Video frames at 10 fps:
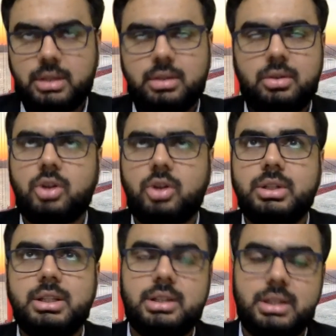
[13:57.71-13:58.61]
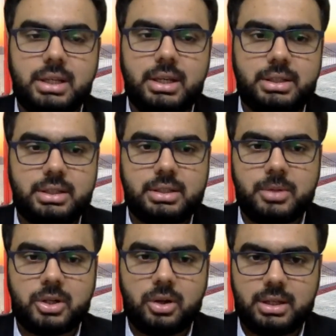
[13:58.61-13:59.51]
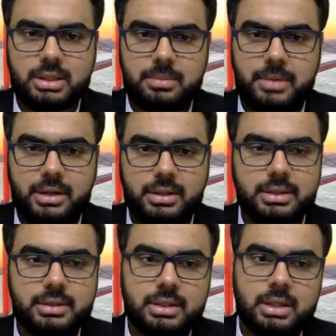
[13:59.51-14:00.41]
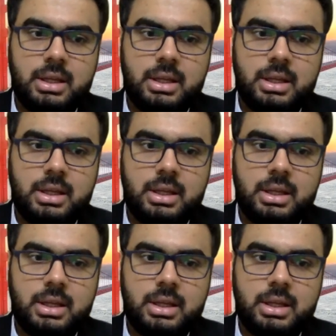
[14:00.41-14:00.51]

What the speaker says: not only in litigations, but all other matters.